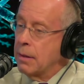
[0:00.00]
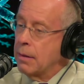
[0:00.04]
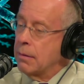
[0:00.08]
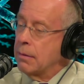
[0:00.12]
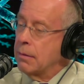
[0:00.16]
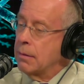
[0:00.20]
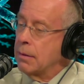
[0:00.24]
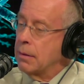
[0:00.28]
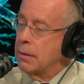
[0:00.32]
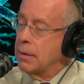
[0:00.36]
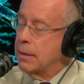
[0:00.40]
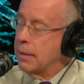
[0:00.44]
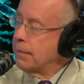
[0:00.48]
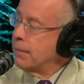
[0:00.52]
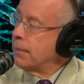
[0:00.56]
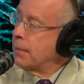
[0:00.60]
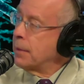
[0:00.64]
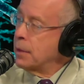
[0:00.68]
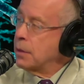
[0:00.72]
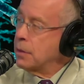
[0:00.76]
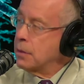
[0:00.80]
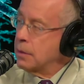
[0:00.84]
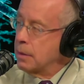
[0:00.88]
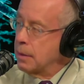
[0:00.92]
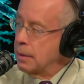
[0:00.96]
the
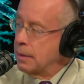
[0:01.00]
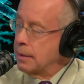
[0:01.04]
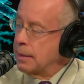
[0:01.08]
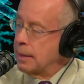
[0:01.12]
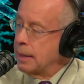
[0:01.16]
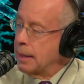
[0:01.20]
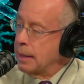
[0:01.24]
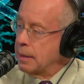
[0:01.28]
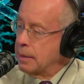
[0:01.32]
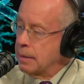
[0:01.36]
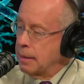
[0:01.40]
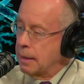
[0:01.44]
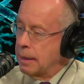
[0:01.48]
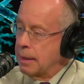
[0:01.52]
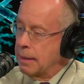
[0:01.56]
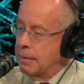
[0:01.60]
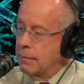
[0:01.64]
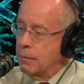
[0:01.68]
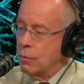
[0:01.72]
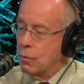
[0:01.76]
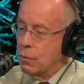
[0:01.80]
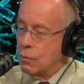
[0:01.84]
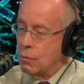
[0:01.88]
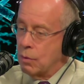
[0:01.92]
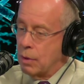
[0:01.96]
definition at that time
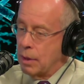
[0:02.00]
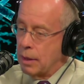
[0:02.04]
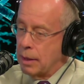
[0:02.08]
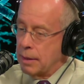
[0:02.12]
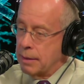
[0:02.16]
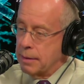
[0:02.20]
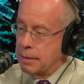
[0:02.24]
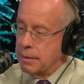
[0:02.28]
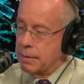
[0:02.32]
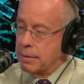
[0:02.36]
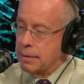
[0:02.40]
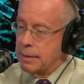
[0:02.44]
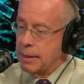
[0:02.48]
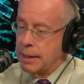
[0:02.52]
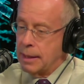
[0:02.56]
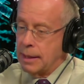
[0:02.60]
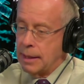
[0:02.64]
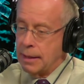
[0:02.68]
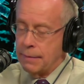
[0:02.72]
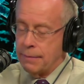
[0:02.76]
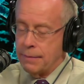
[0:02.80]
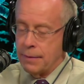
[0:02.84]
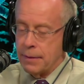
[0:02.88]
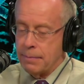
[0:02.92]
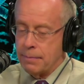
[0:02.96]
was that
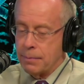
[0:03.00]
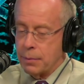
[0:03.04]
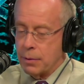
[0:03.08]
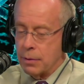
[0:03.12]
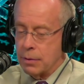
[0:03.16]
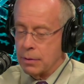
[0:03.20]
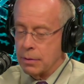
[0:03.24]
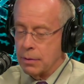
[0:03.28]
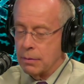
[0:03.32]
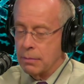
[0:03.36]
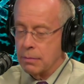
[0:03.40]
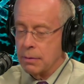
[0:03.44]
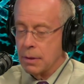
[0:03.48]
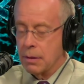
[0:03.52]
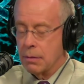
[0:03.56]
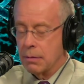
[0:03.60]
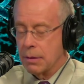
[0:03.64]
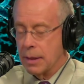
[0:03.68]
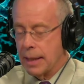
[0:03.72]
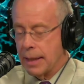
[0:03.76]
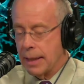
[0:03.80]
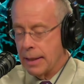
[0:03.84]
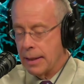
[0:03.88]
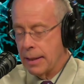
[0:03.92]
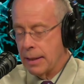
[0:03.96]
if a person
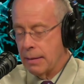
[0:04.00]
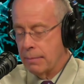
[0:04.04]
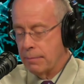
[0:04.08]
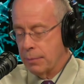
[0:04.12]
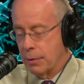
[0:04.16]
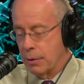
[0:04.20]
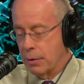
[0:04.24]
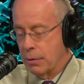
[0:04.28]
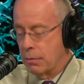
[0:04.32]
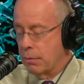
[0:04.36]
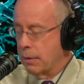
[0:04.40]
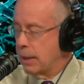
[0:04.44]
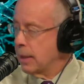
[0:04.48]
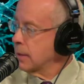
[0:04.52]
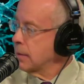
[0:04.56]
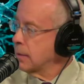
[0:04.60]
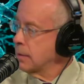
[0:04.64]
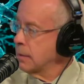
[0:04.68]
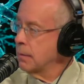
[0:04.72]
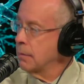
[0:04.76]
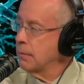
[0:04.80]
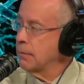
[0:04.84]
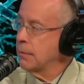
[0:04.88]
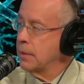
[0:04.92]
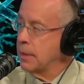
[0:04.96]
had a
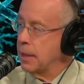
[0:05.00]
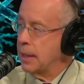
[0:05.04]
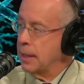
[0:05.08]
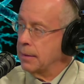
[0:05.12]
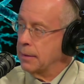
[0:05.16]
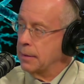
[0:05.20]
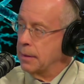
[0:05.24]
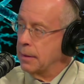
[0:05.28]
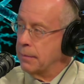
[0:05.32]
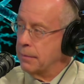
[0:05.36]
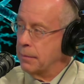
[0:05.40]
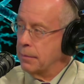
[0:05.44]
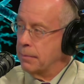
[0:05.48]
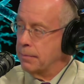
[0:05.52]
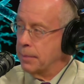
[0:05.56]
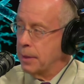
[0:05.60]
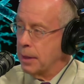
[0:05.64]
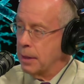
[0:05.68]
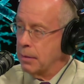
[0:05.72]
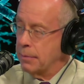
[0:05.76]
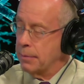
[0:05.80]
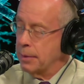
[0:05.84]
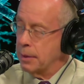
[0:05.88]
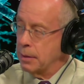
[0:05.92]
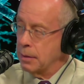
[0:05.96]
progressive cognitive
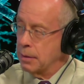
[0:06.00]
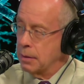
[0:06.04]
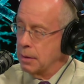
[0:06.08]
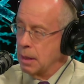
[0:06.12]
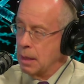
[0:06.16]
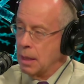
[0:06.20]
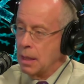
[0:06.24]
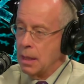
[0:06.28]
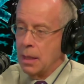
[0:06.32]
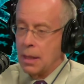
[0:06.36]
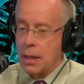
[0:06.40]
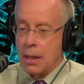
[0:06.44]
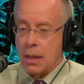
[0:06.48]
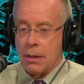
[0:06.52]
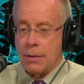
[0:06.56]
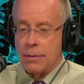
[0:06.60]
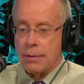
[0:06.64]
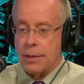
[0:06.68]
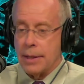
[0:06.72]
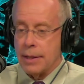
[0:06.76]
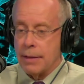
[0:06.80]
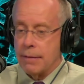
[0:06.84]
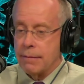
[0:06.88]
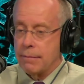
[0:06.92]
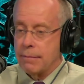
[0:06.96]
impairment,
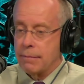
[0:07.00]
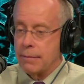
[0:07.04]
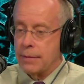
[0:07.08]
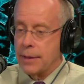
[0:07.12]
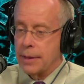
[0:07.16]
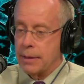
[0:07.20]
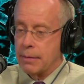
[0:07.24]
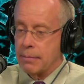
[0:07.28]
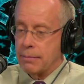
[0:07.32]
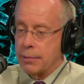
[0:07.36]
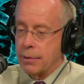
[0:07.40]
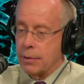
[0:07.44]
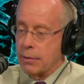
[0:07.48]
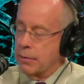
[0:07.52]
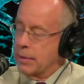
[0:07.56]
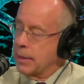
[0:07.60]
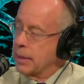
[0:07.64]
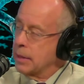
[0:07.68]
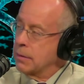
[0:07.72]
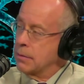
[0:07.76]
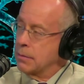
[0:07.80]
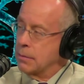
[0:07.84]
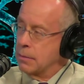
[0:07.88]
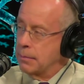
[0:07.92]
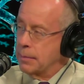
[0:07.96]
that, uh, that
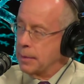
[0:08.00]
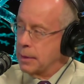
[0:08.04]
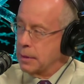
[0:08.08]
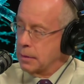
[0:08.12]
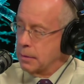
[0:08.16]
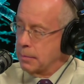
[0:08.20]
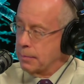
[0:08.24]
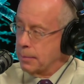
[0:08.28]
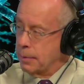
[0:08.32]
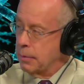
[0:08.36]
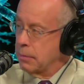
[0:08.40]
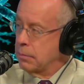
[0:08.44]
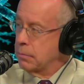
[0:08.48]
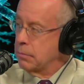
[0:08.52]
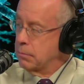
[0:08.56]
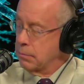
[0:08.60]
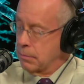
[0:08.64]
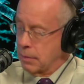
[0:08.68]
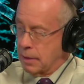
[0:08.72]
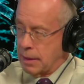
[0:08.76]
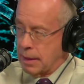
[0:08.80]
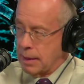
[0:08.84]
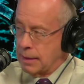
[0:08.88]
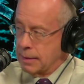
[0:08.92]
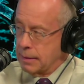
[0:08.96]
progressed to multiple
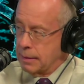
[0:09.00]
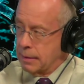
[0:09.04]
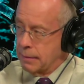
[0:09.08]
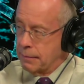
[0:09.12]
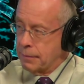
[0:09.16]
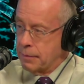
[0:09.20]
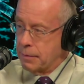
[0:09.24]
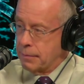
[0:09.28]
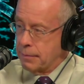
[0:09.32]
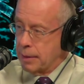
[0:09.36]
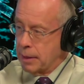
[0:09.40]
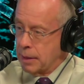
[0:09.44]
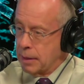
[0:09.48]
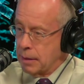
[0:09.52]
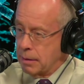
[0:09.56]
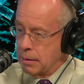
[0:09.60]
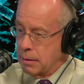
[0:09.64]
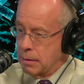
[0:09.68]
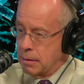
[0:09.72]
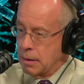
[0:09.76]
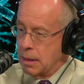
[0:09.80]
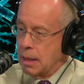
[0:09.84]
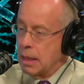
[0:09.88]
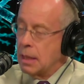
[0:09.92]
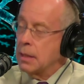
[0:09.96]
cognitive
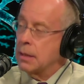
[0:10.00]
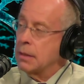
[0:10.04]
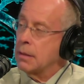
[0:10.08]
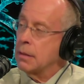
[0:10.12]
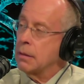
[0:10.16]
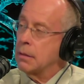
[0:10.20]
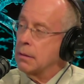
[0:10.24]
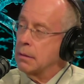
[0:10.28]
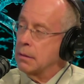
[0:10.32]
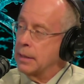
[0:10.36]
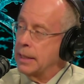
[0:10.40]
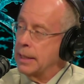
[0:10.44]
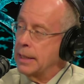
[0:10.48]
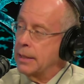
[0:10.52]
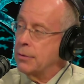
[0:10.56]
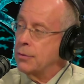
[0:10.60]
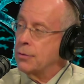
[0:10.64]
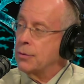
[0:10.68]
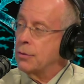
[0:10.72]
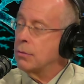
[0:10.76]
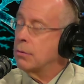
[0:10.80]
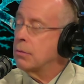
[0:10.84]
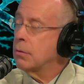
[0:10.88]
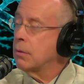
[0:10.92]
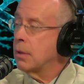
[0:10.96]
domains that led
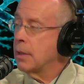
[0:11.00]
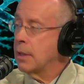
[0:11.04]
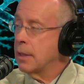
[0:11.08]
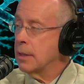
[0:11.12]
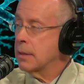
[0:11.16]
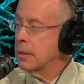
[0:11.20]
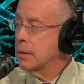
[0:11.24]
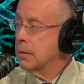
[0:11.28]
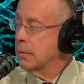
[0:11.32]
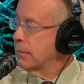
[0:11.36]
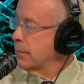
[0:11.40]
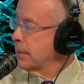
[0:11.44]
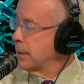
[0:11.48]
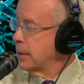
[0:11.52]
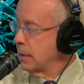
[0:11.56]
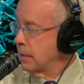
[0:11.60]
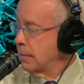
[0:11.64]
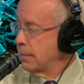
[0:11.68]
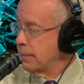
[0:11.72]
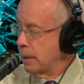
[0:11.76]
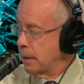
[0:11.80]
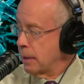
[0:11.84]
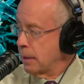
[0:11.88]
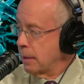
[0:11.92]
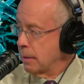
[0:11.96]
to loss of
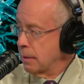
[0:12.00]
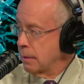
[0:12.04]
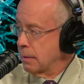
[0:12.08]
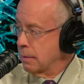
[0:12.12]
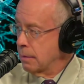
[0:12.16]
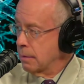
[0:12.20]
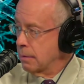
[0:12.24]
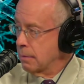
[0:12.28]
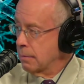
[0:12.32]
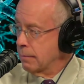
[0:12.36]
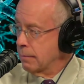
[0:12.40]
independence